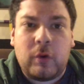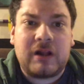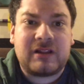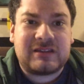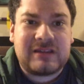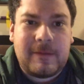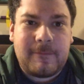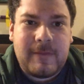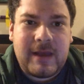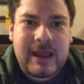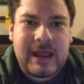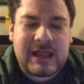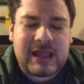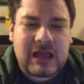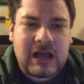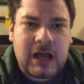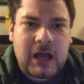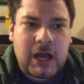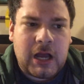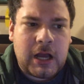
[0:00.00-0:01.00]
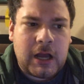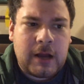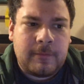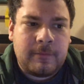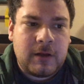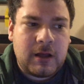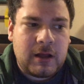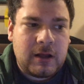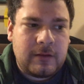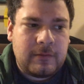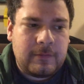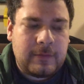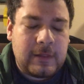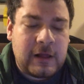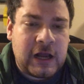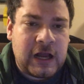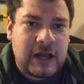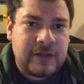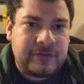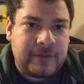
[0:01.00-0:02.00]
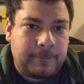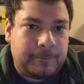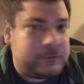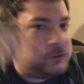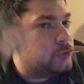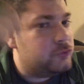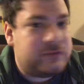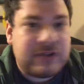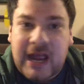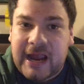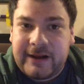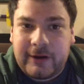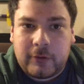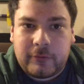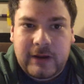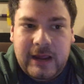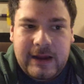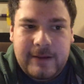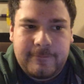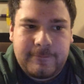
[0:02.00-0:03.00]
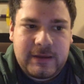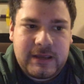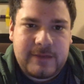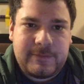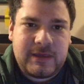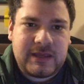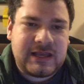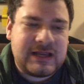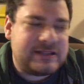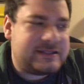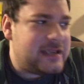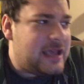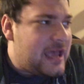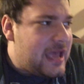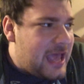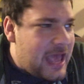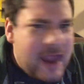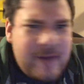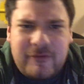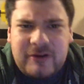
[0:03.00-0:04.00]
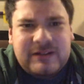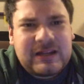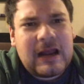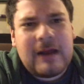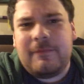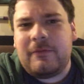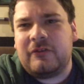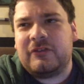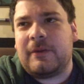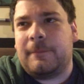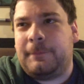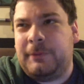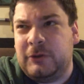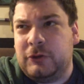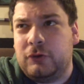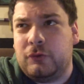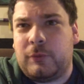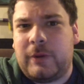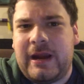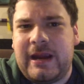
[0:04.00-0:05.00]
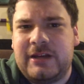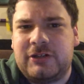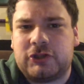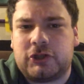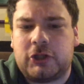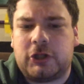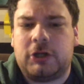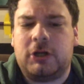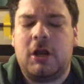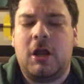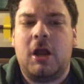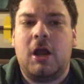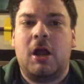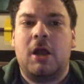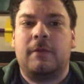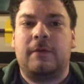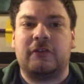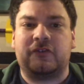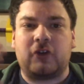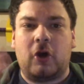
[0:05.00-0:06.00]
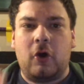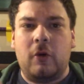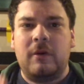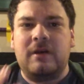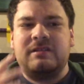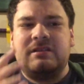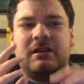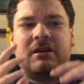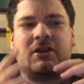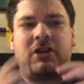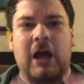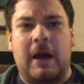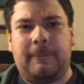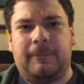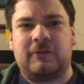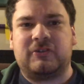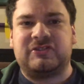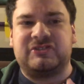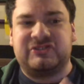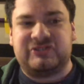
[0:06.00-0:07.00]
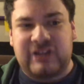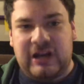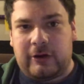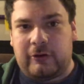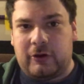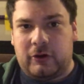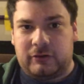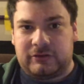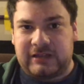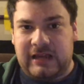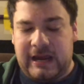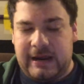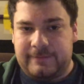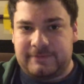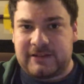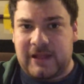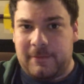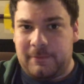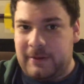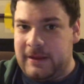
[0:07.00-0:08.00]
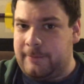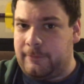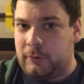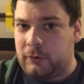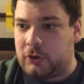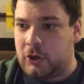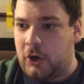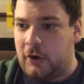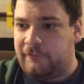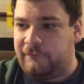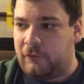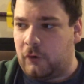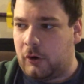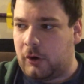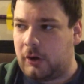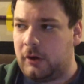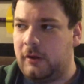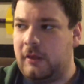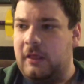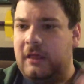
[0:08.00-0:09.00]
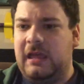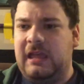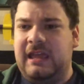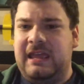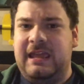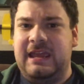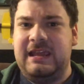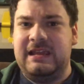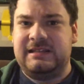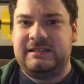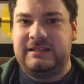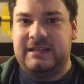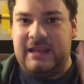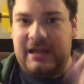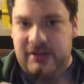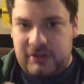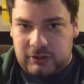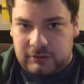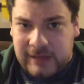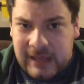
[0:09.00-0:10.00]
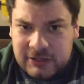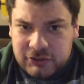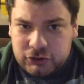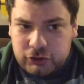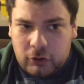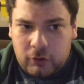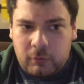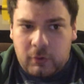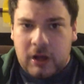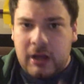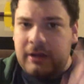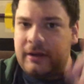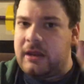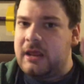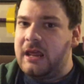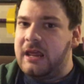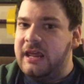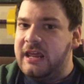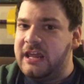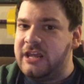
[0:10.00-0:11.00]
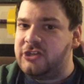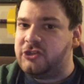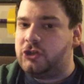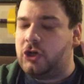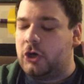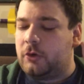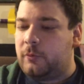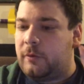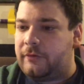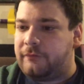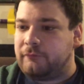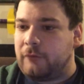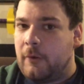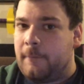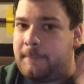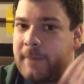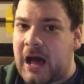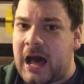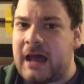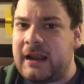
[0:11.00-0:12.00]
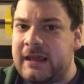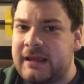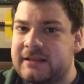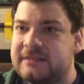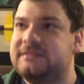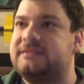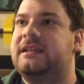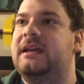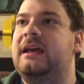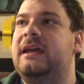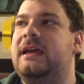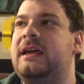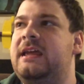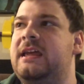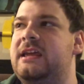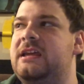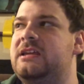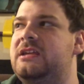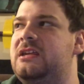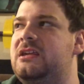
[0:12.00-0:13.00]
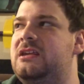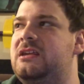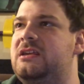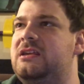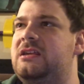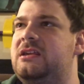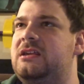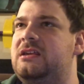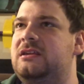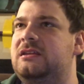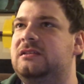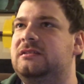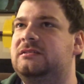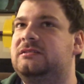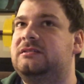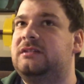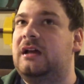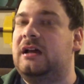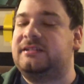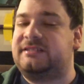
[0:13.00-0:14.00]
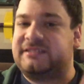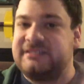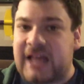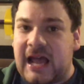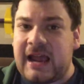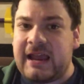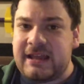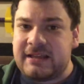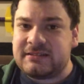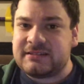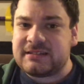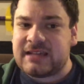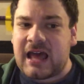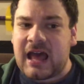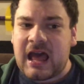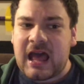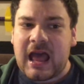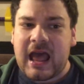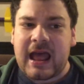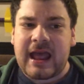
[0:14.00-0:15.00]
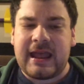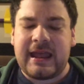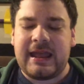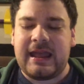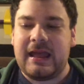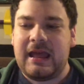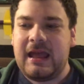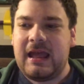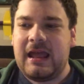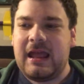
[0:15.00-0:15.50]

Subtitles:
what to make the blue Dino Knight be, because every time there's a Blue Ranger, there's always a couple stereotypes that people go for. He's the intellectual one, he's good with robotics, he's a science guy.